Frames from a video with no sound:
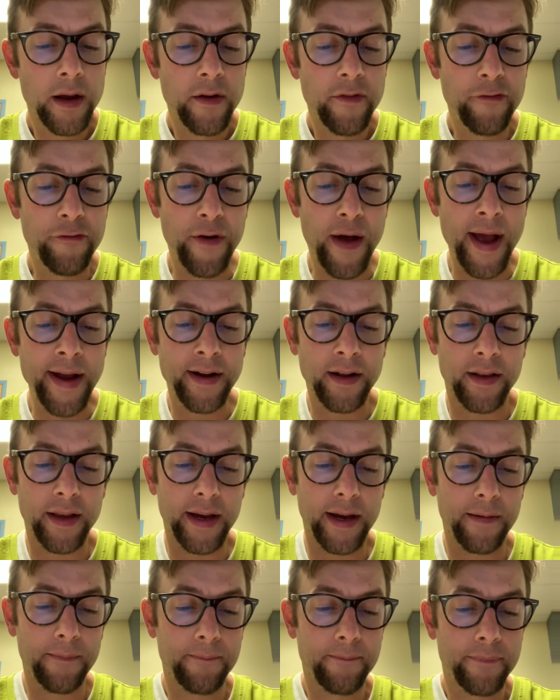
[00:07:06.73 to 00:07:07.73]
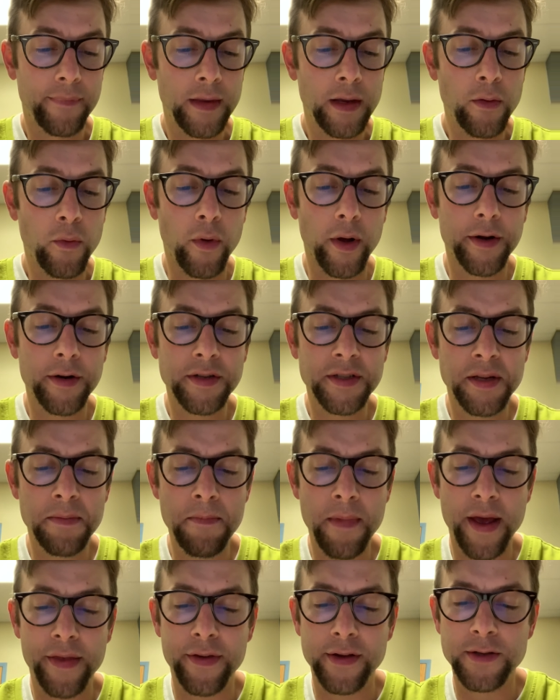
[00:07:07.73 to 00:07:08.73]
Finally, what are some
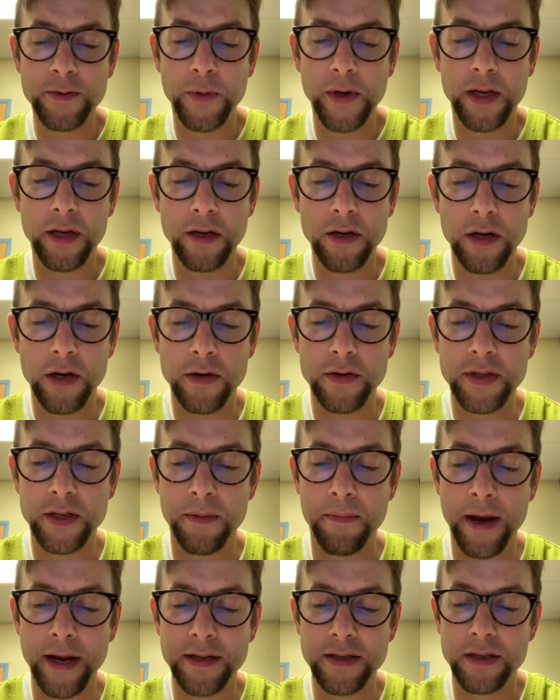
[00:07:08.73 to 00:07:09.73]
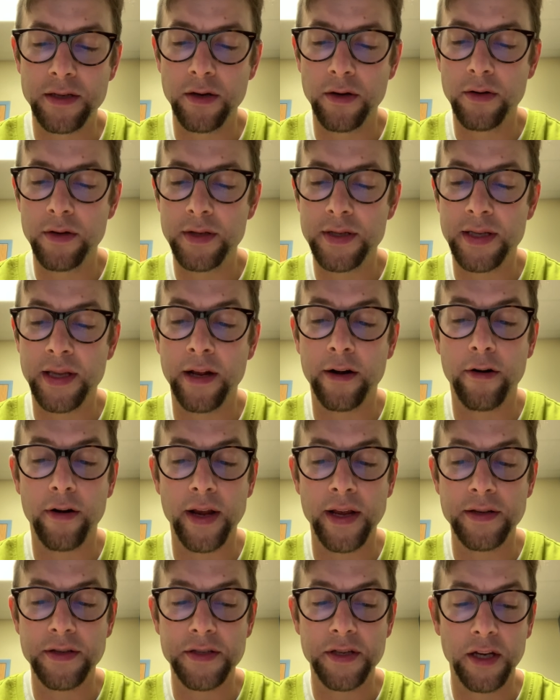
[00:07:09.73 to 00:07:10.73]
methods we can use to make students that are
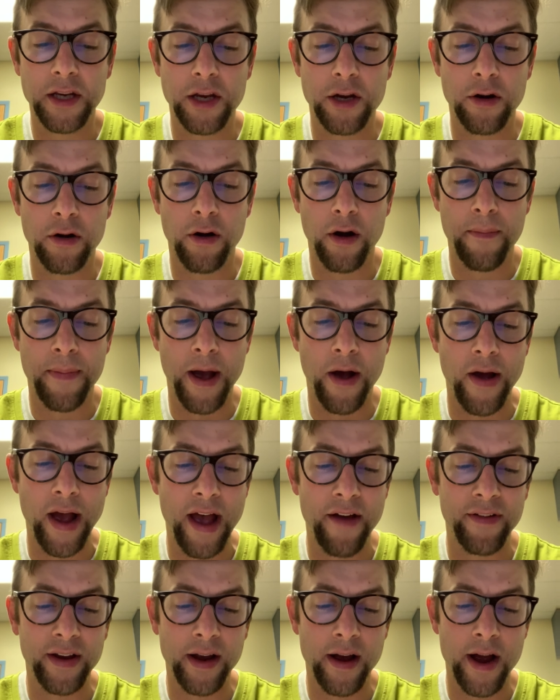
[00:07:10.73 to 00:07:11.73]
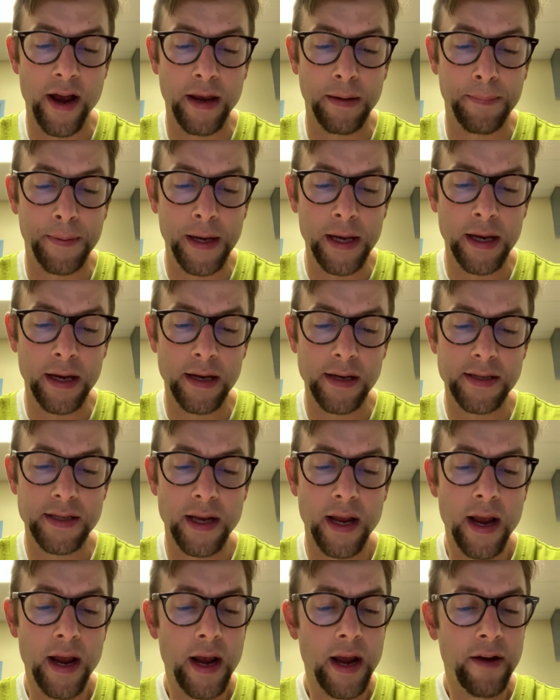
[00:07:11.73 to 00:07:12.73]
insecure about having IEPs
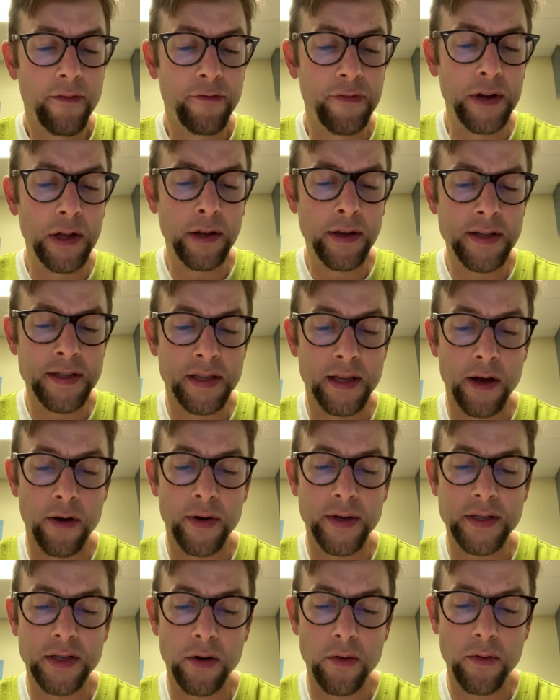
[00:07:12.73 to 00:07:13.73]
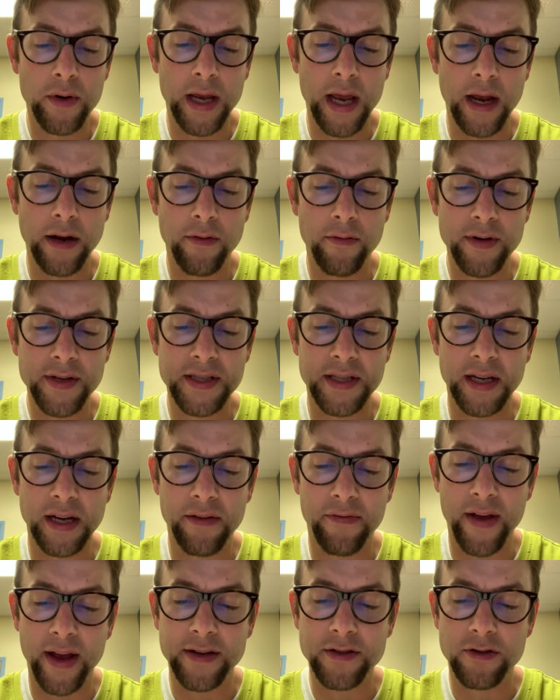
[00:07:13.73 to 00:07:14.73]
feel as though it's okay to
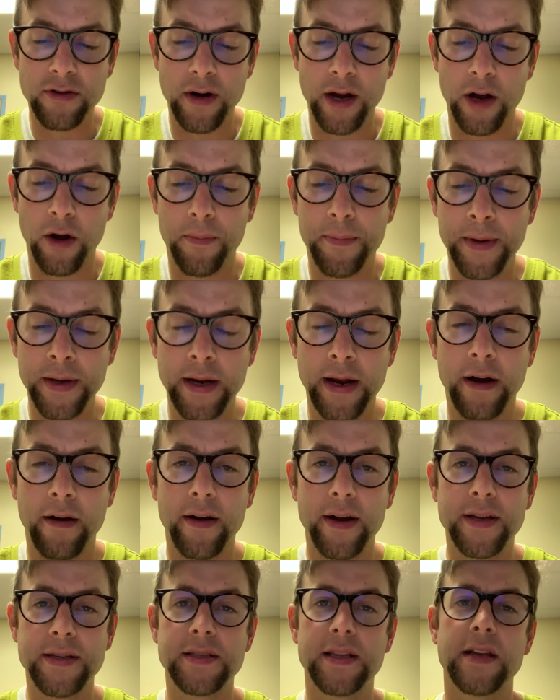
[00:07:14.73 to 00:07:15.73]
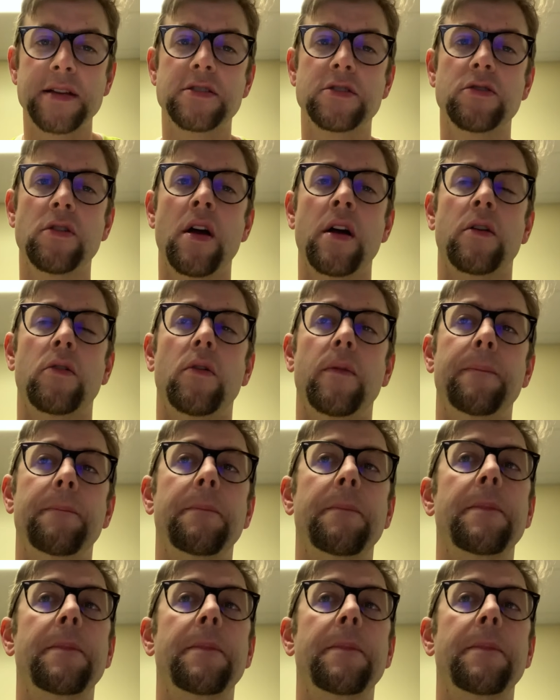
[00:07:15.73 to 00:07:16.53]
receive extra help in areas they struggle?